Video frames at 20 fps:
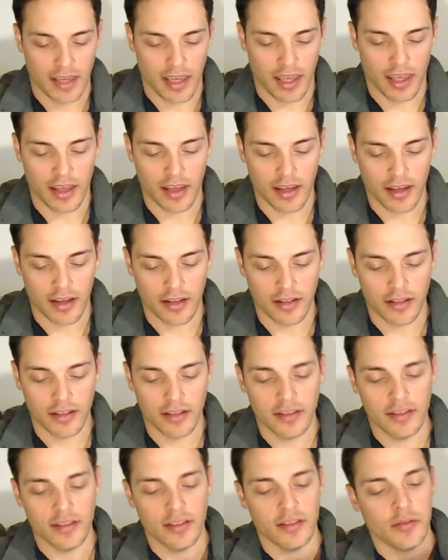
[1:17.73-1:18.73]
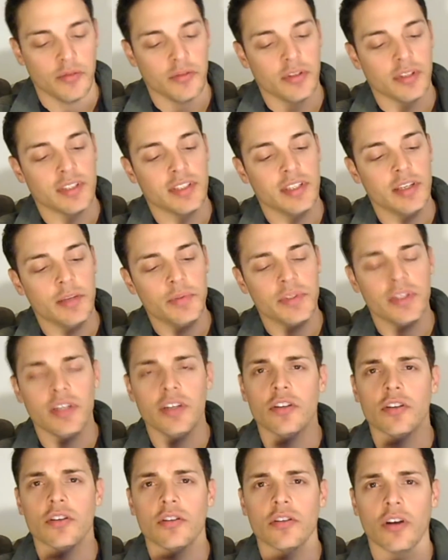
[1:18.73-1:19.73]
and the tips
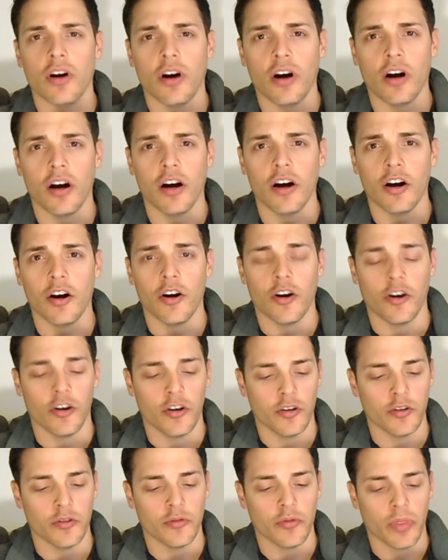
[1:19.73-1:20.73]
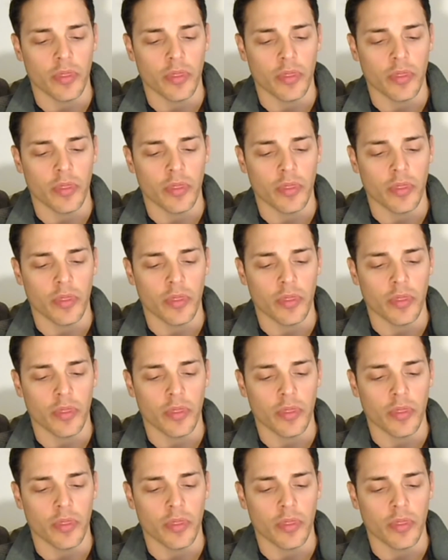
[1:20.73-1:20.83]
here are